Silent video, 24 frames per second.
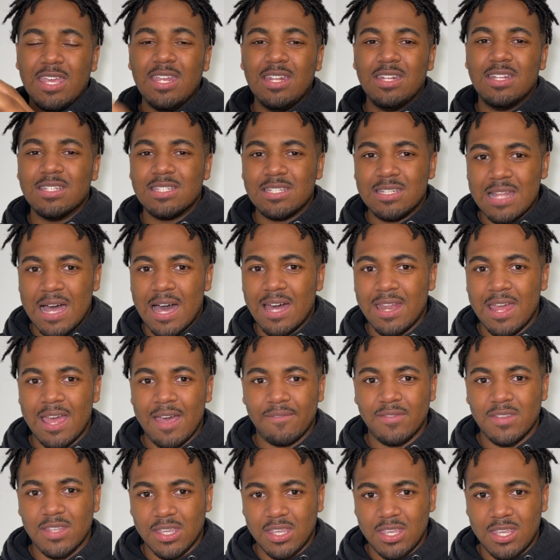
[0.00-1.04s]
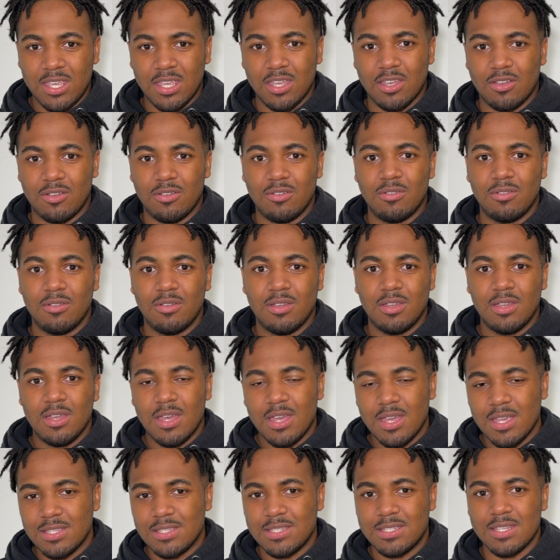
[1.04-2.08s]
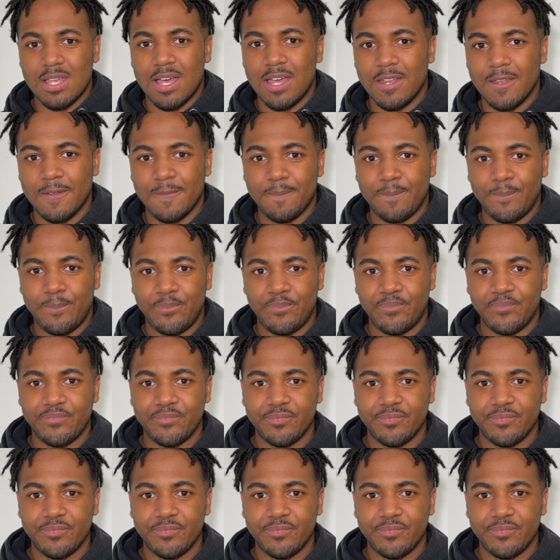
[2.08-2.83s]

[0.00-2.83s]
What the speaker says: And he does not have to kill his son.